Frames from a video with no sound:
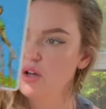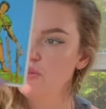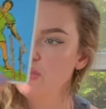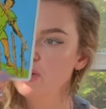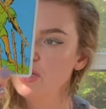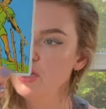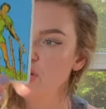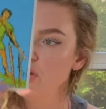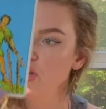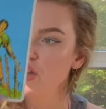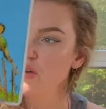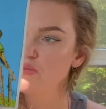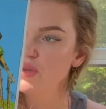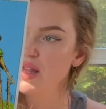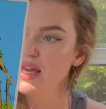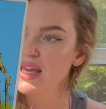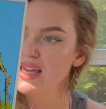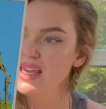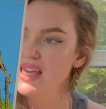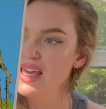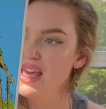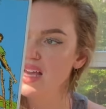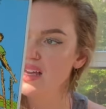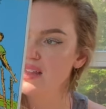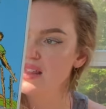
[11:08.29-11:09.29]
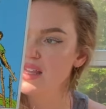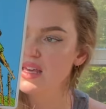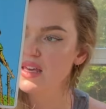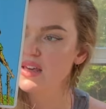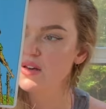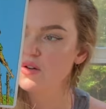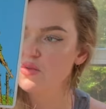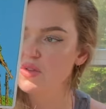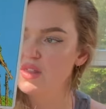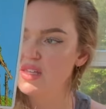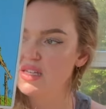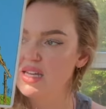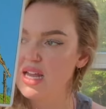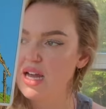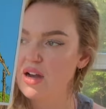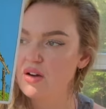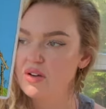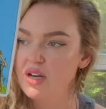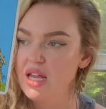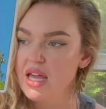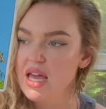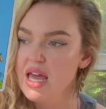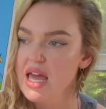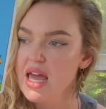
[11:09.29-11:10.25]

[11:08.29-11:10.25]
But no, you're playing king of the hill with doubt.